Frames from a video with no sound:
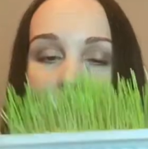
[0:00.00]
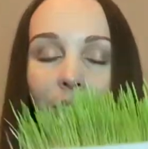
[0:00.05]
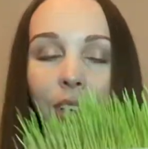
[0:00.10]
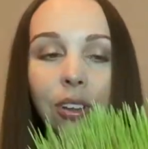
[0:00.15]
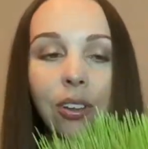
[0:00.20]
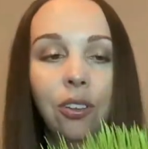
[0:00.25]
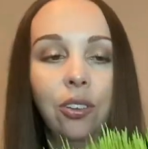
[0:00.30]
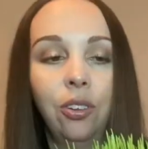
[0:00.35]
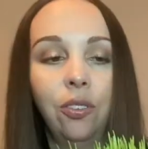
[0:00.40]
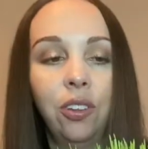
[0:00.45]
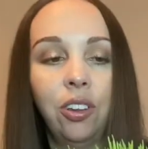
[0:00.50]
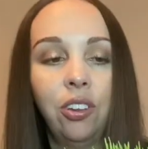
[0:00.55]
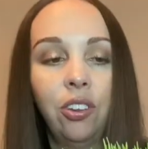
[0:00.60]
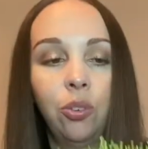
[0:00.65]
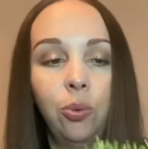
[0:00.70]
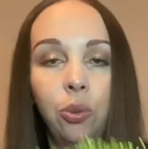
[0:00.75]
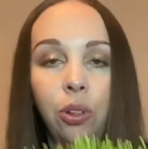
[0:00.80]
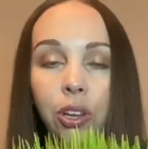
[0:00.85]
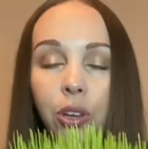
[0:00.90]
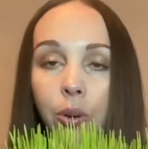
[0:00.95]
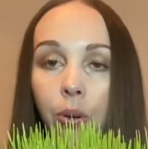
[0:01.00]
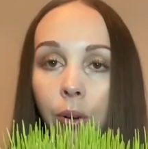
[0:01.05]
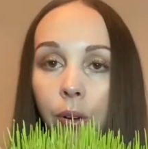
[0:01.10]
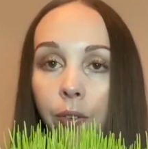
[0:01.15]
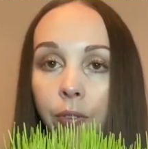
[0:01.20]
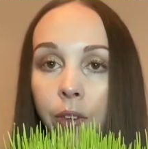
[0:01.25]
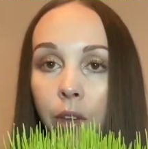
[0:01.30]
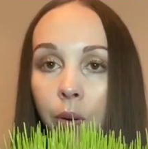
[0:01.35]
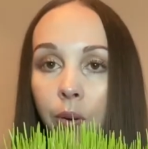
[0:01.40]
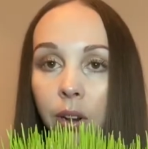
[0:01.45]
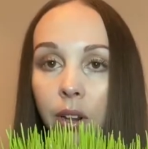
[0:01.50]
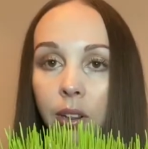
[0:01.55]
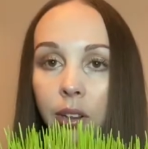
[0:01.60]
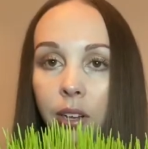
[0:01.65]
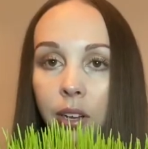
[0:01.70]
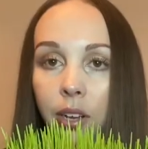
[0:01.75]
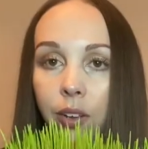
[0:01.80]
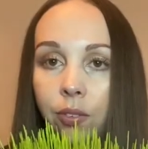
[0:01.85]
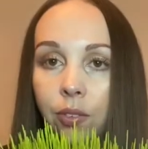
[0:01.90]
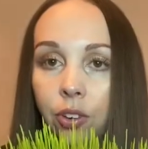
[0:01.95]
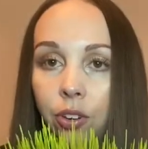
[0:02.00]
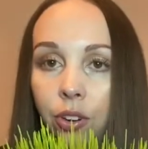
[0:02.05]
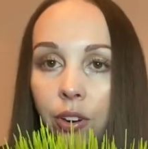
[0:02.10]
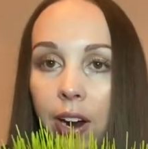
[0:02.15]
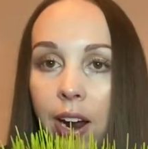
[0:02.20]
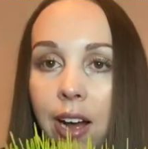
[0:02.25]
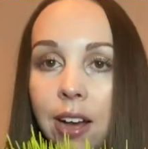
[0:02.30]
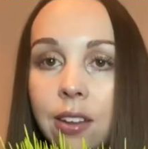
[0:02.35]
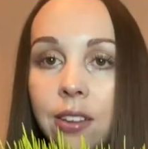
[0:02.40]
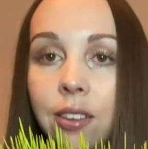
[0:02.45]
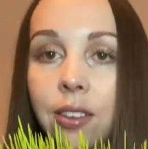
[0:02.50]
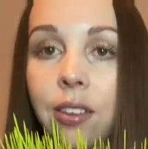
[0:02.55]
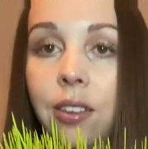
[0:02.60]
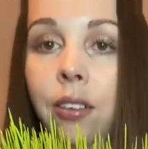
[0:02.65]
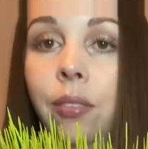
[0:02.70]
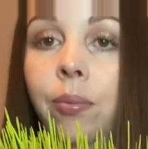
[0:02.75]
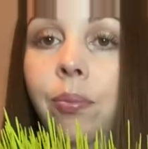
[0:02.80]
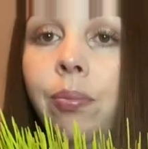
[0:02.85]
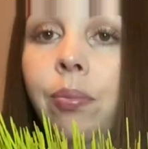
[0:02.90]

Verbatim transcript: So this is really cool. Fiona loves grass. So